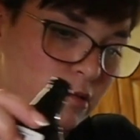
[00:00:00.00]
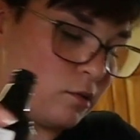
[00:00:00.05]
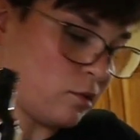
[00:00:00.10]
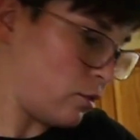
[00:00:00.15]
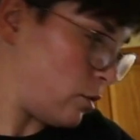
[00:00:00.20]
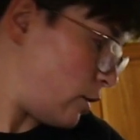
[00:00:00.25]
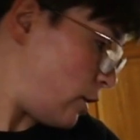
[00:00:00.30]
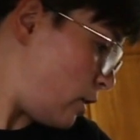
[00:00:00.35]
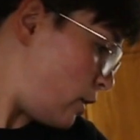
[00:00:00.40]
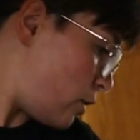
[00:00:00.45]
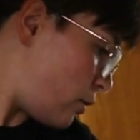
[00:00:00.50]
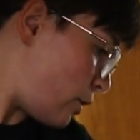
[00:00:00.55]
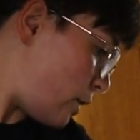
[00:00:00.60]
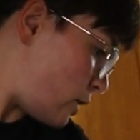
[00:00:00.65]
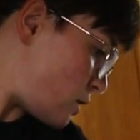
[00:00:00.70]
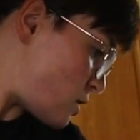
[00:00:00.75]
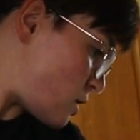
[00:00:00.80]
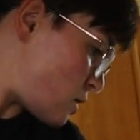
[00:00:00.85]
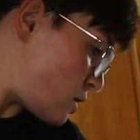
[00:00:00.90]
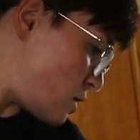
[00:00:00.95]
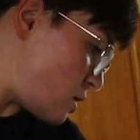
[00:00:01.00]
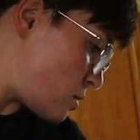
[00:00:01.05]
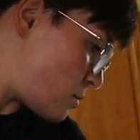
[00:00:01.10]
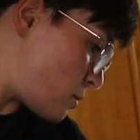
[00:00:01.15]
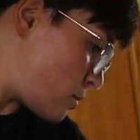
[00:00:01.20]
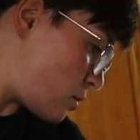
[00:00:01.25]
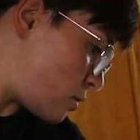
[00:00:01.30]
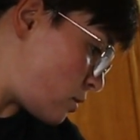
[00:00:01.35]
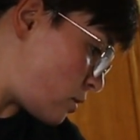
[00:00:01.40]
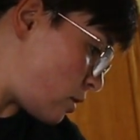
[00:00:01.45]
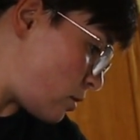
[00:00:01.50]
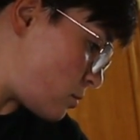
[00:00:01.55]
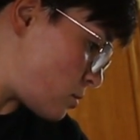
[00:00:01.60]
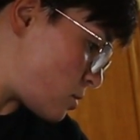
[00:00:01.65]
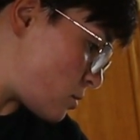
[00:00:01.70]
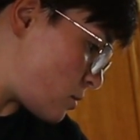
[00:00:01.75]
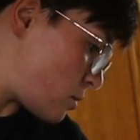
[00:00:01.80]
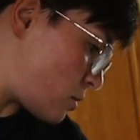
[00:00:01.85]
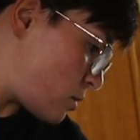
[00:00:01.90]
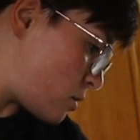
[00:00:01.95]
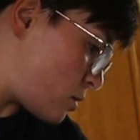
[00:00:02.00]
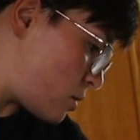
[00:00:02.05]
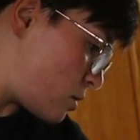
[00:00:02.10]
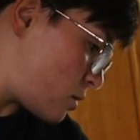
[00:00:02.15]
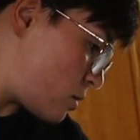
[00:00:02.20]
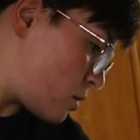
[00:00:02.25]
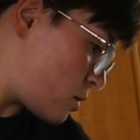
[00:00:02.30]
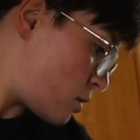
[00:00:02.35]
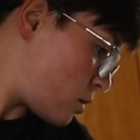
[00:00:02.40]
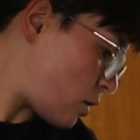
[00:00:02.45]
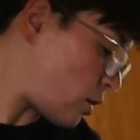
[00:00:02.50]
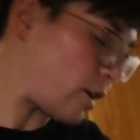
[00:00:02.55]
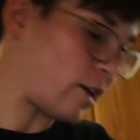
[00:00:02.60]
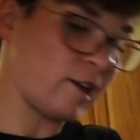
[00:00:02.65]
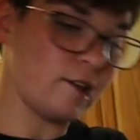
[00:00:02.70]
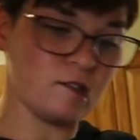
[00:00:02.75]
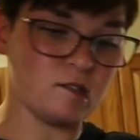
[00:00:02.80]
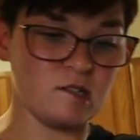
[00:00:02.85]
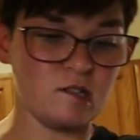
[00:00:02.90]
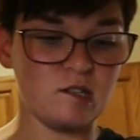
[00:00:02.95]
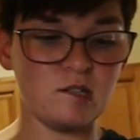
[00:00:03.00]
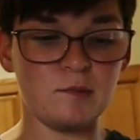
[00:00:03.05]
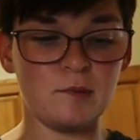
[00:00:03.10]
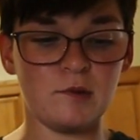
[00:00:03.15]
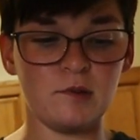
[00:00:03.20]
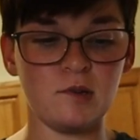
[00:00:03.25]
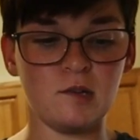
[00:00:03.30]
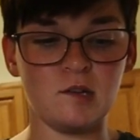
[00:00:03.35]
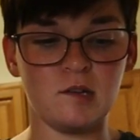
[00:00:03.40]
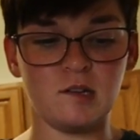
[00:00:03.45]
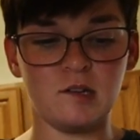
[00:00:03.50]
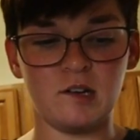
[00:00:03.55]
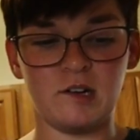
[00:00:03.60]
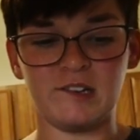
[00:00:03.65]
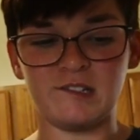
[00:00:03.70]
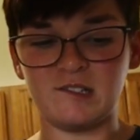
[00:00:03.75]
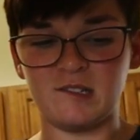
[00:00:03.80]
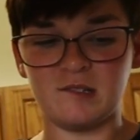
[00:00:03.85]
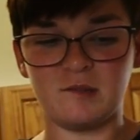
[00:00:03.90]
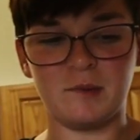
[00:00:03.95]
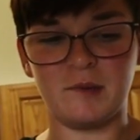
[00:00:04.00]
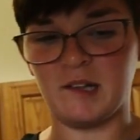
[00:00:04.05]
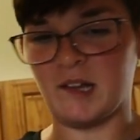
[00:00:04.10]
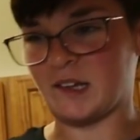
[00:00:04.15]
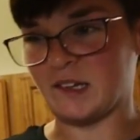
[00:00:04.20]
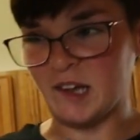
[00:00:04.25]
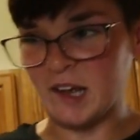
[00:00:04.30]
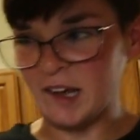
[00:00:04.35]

3. Oh wait, is it teaspoon or tablespoon? Okay, yes, teaspoon. I also have to be like,